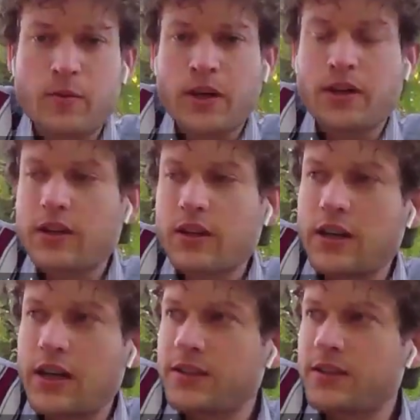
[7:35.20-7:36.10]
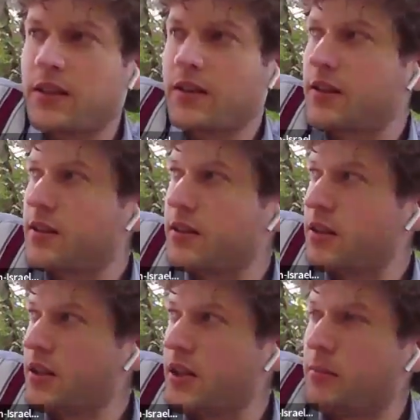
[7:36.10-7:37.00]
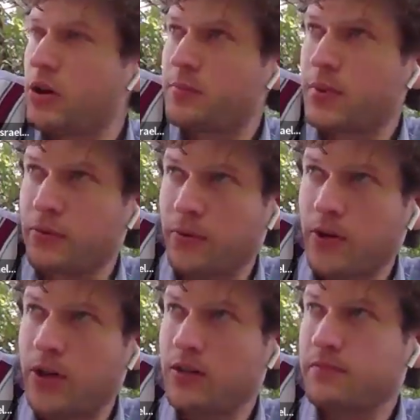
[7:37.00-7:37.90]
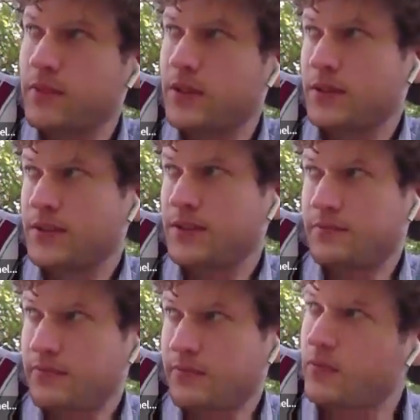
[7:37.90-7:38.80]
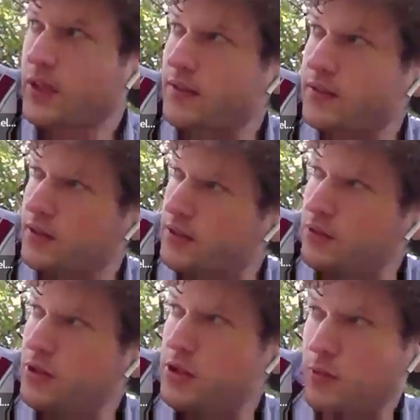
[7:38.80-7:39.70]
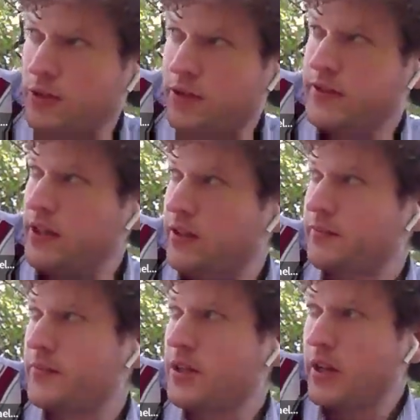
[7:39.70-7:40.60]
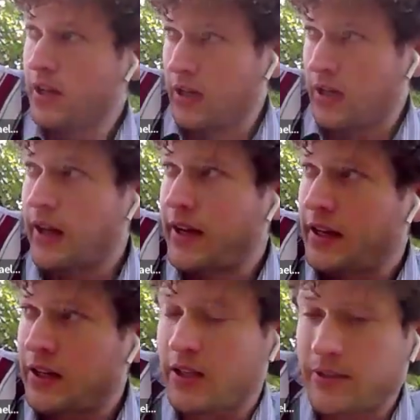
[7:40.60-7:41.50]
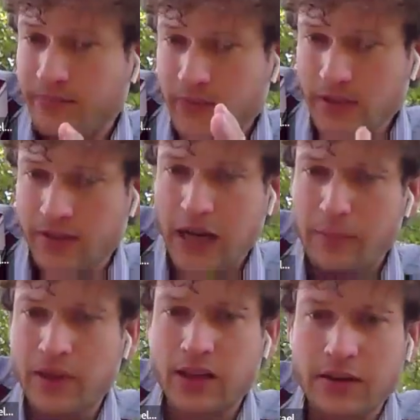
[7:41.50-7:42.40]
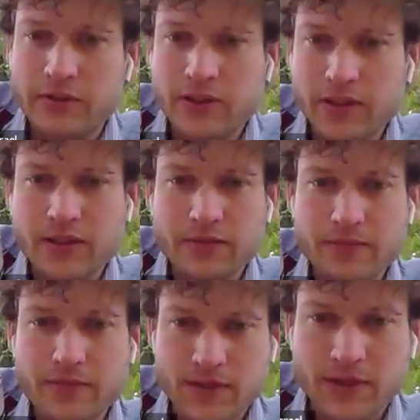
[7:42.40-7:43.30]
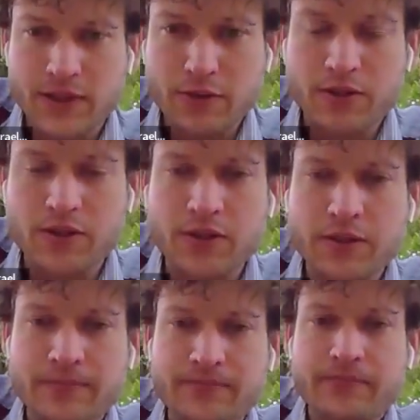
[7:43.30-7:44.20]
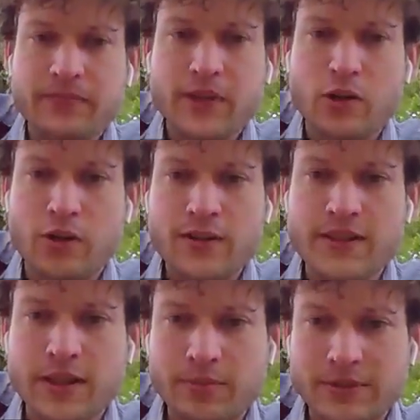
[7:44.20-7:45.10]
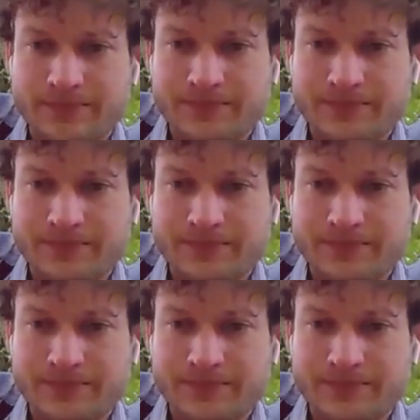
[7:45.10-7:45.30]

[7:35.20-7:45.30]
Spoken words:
what I didn't think about before is that Roger Waters had like a double level security concept.